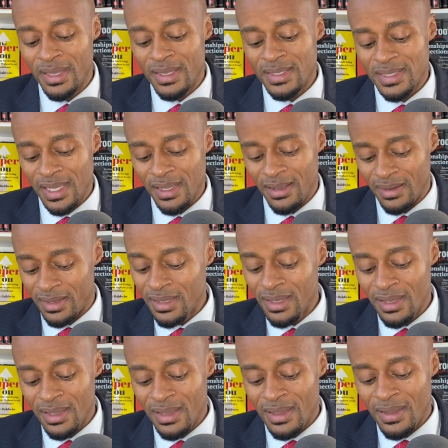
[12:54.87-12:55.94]

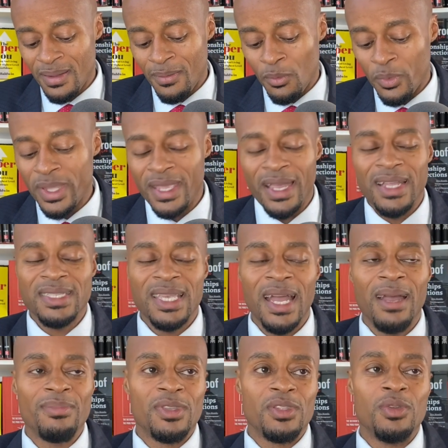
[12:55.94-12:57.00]
Secondly, we ain't got
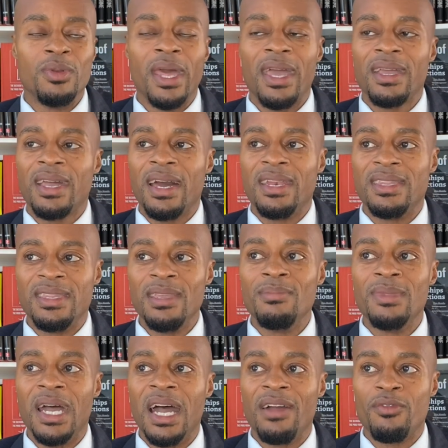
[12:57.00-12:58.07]
time to do that kind of
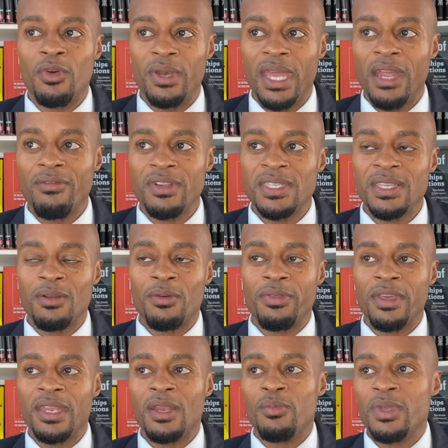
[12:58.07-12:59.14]
deep dive on every single
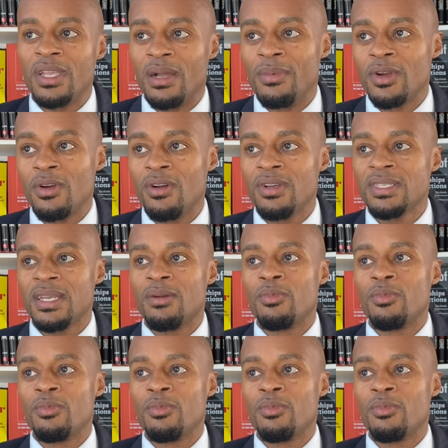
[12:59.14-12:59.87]
thing that we come across.